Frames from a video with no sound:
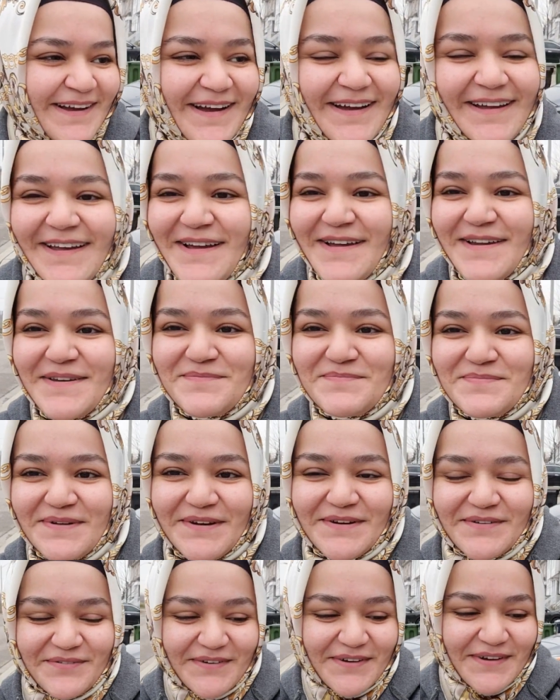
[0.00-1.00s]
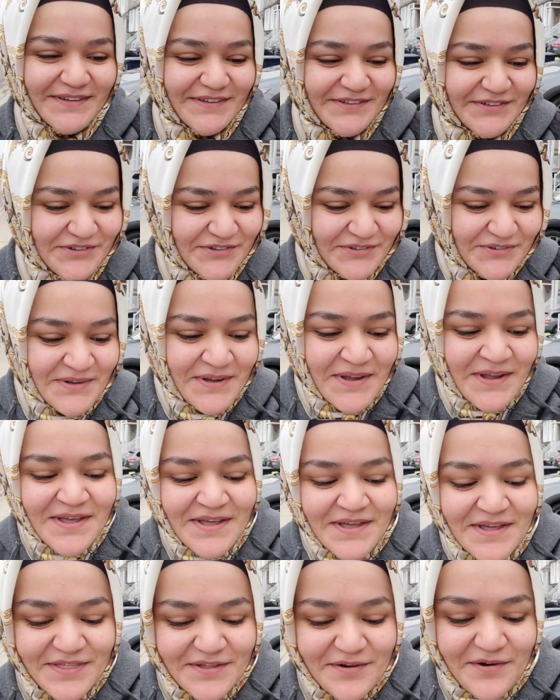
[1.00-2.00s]
I had a bit of an issue.
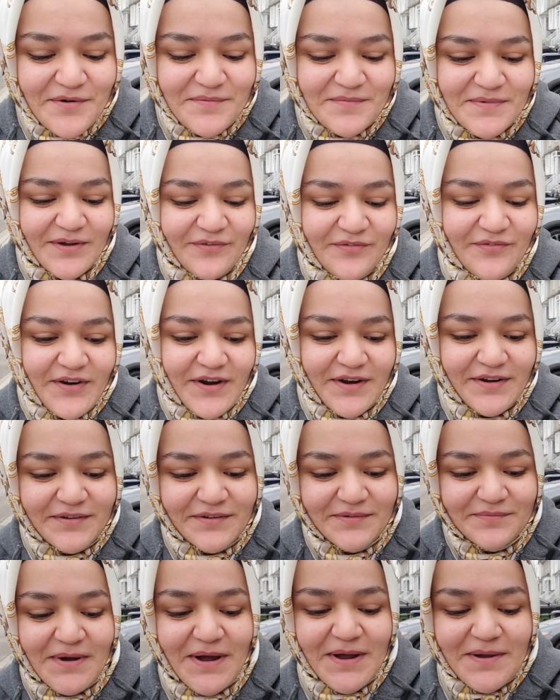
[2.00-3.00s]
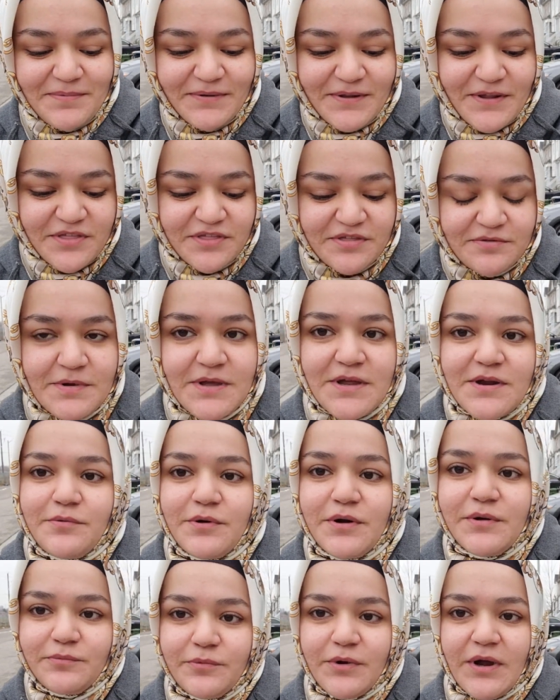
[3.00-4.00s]
So on my final, my blood smear,
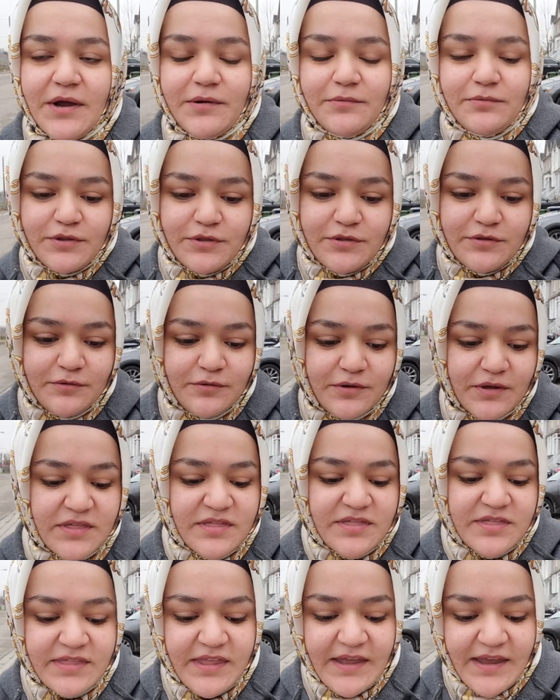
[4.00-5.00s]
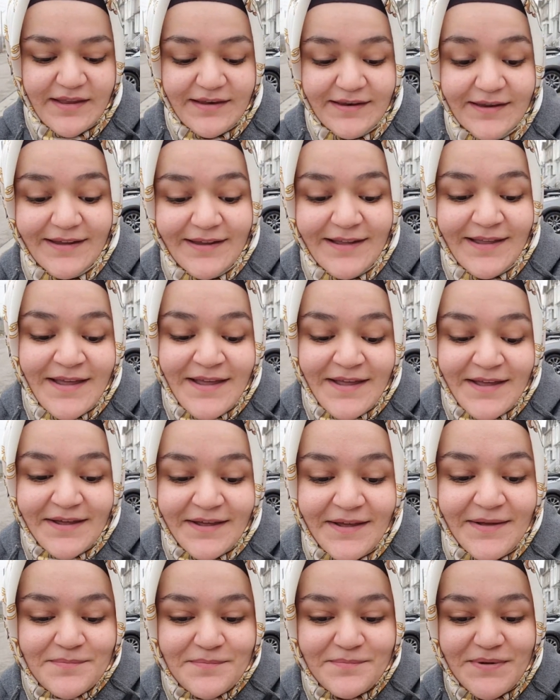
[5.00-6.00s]
when I was doing staining,
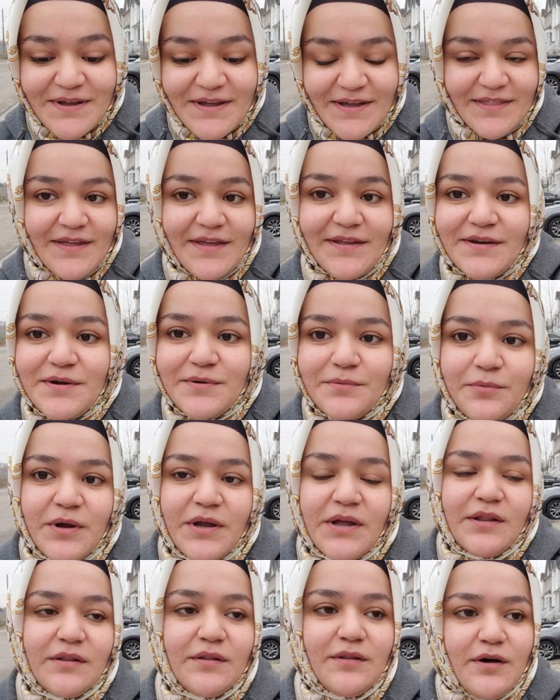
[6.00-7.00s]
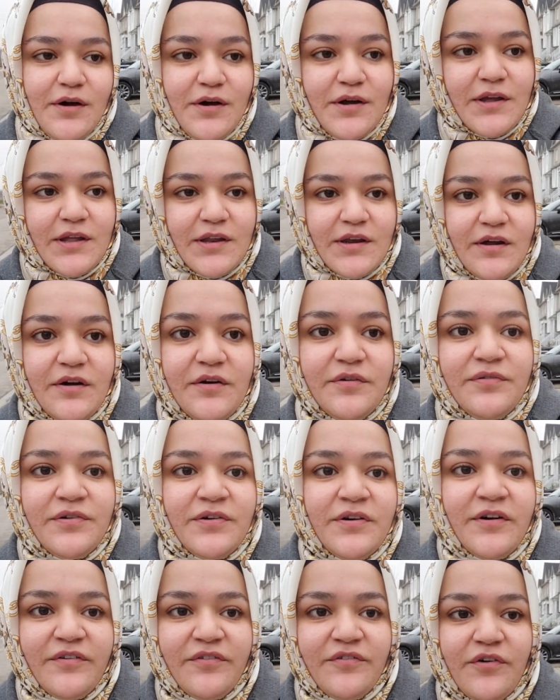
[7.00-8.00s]
because I didn't wait long
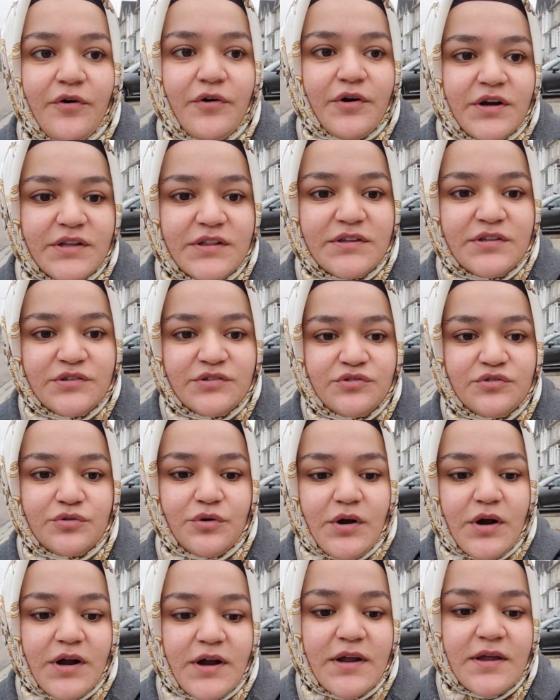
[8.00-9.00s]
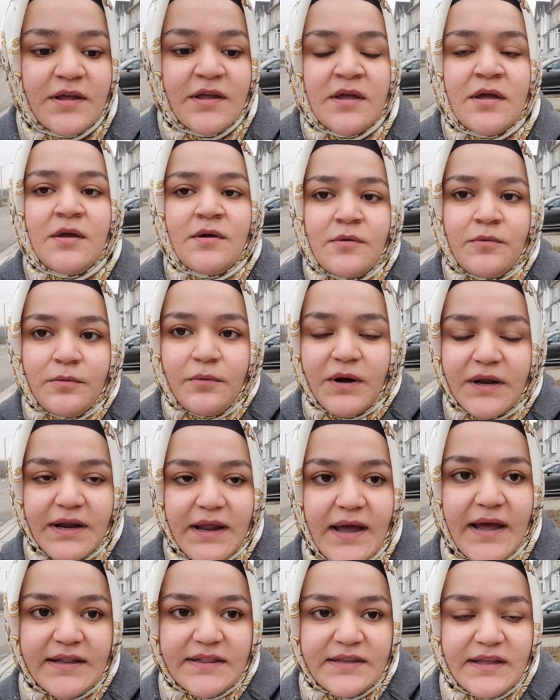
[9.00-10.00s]
enough for it to dry, when
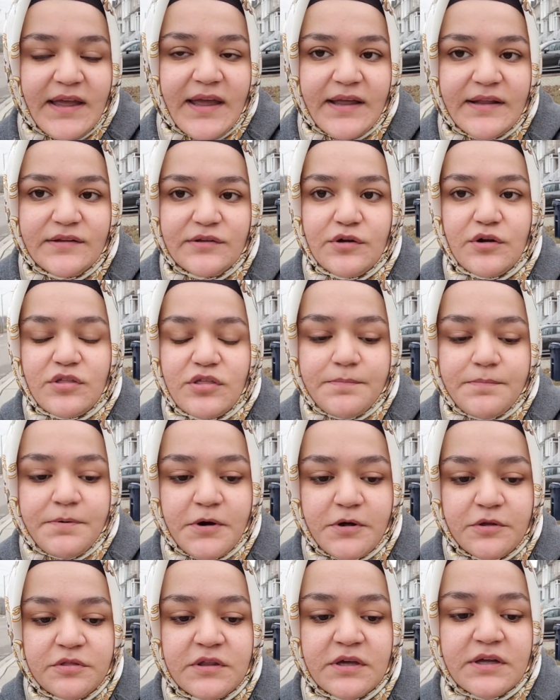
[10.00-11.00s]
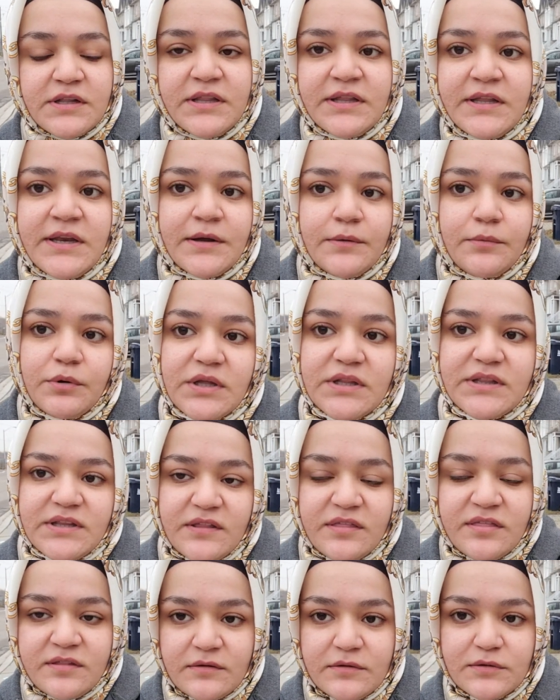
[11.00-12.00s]
at the end you're supposed to clean it with
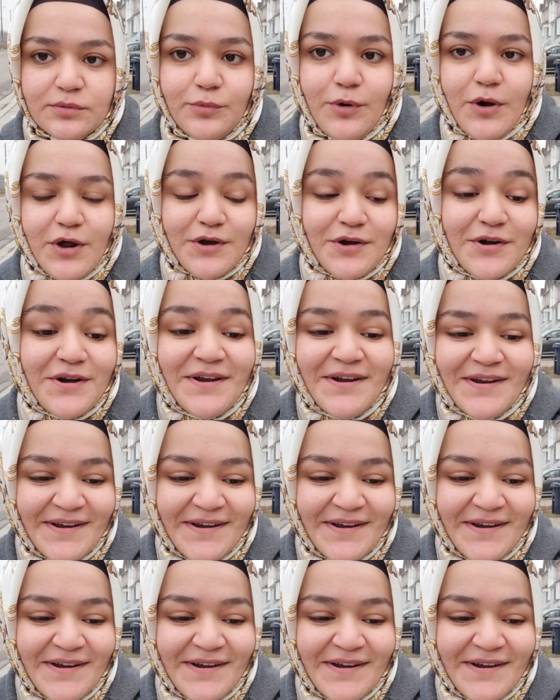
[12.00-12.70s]
distilled water,